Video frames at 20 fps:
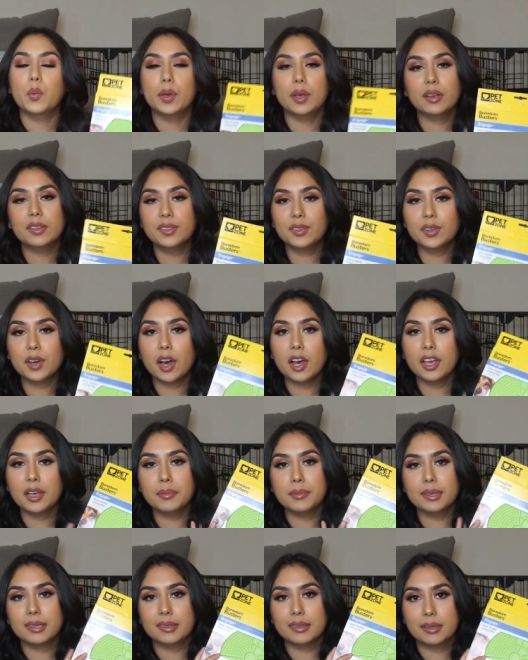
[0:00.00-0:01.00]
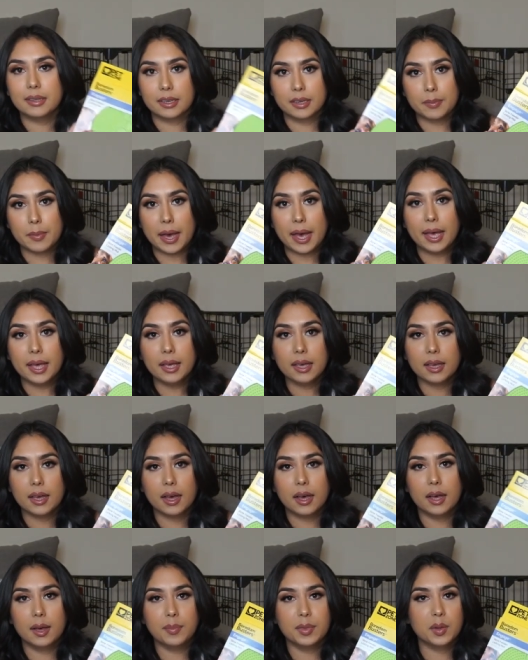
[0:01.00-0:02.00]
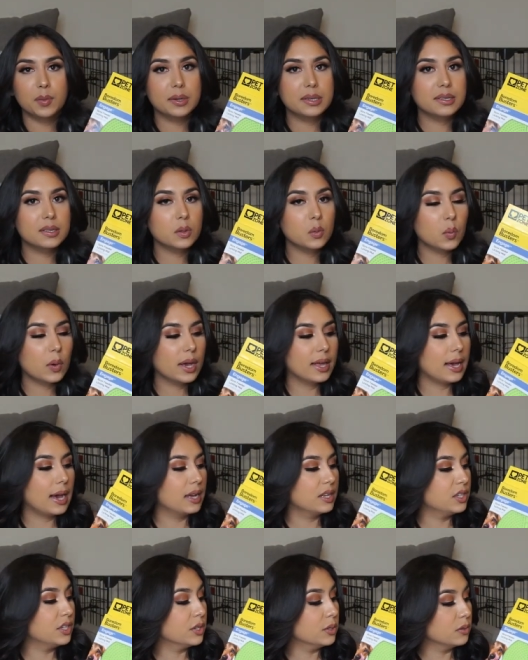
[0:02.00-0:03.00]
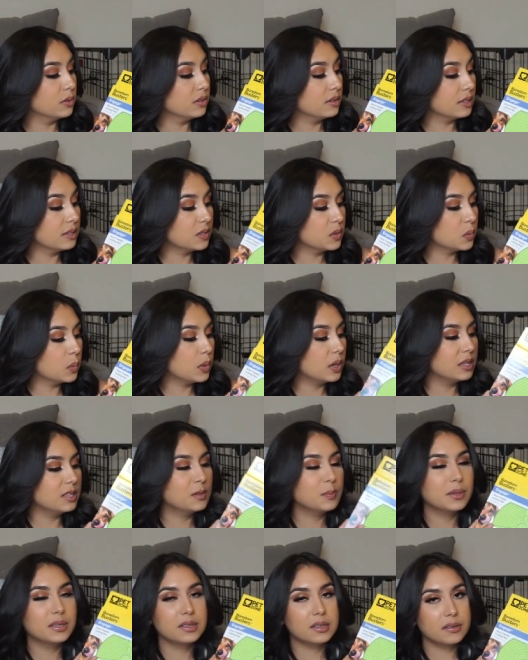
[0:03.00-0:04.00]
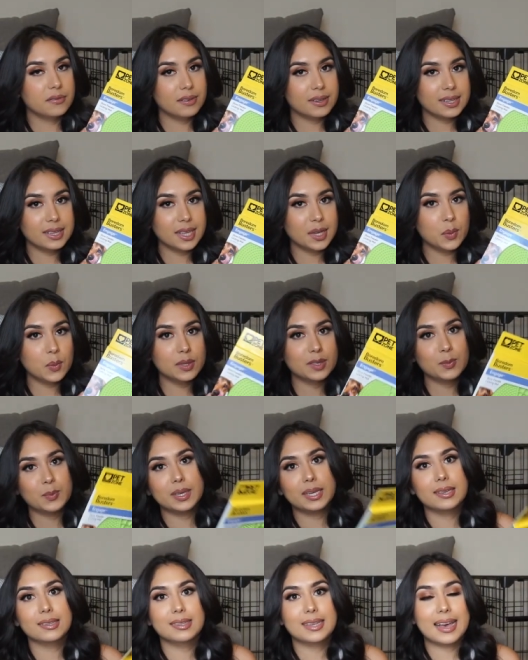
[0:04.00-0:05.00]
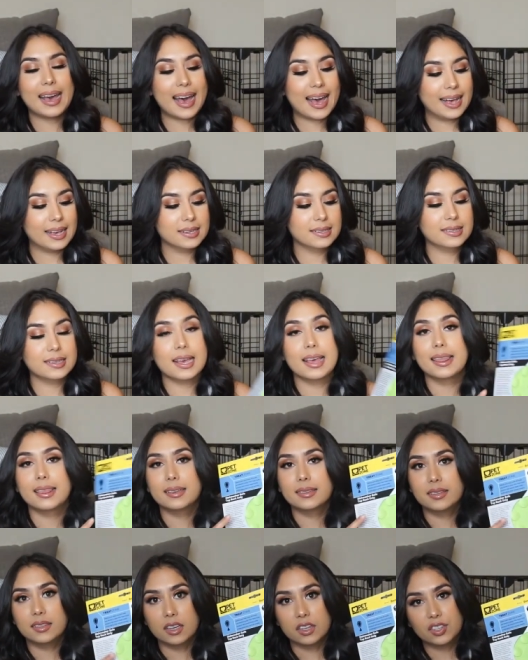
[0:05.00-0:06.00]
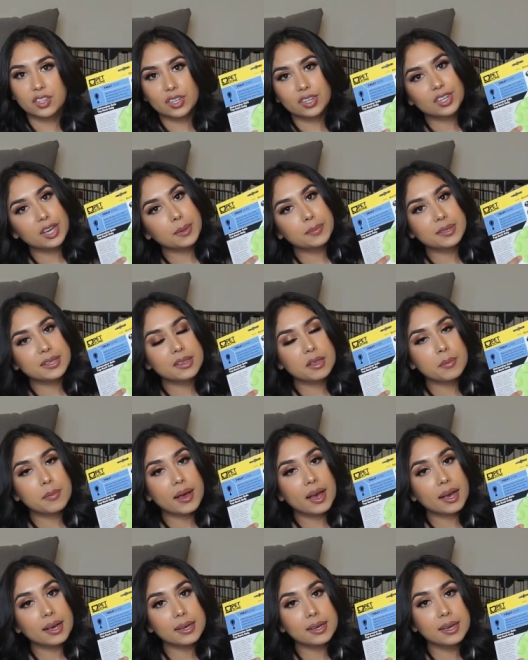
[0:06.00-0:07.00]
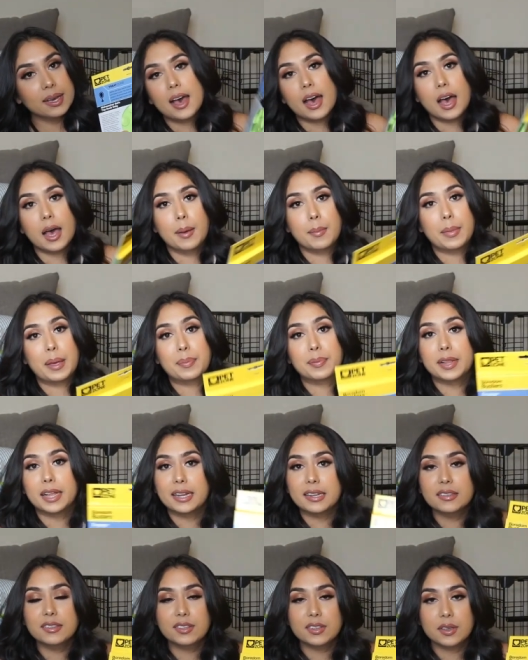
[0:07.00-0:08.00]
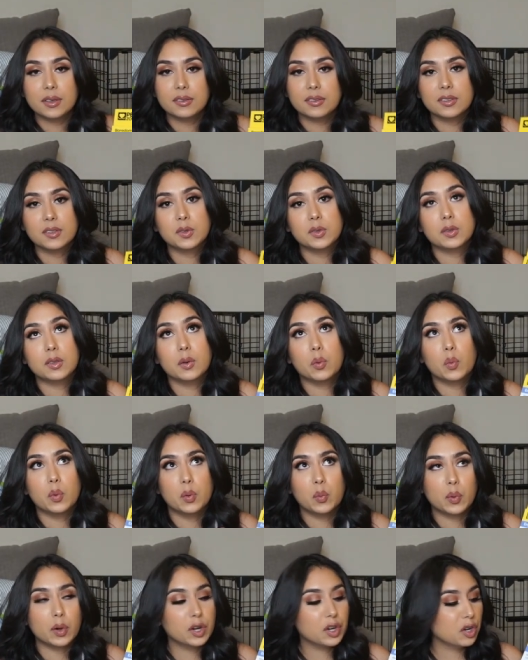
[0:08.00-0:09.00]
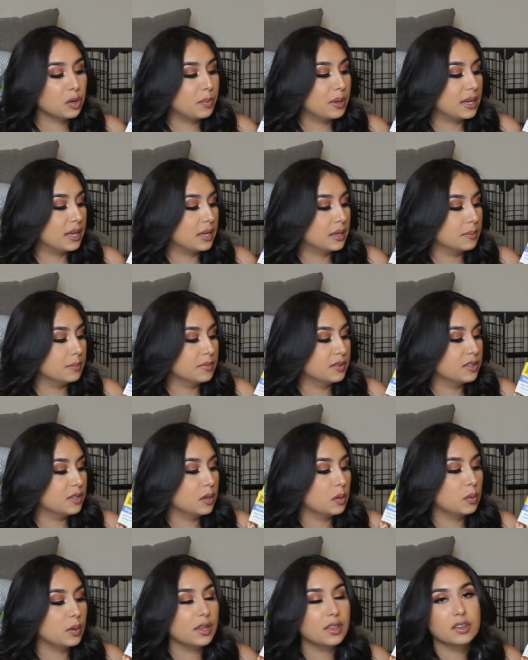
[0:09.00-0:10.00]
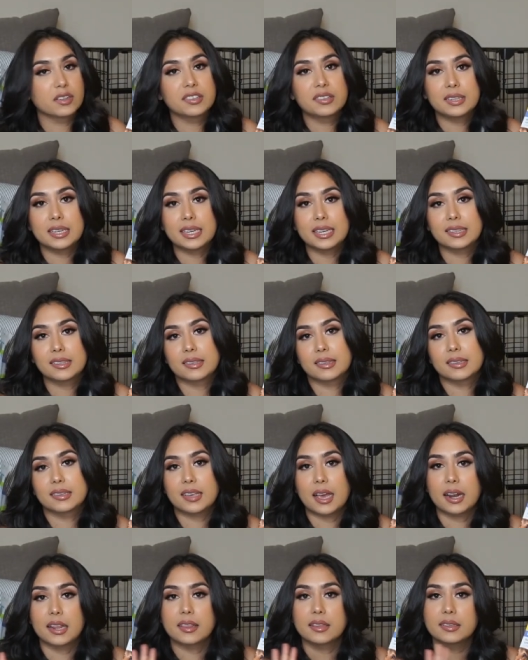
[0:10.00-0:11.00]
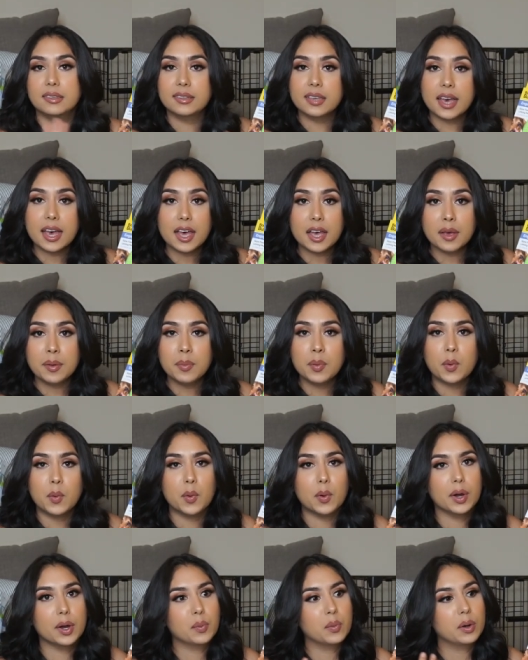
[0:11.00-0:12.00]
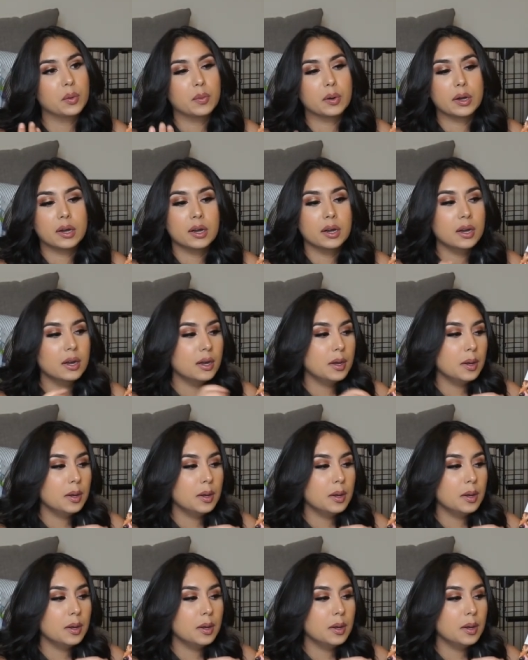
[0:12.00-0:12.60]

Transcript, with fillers: We also got him this lick mat. Um, the reason why I chose this one specifically was because it has the suction cups in the back. Um, my plan is to use this when we're grooming him, so either stick it to the side of the tub or when we're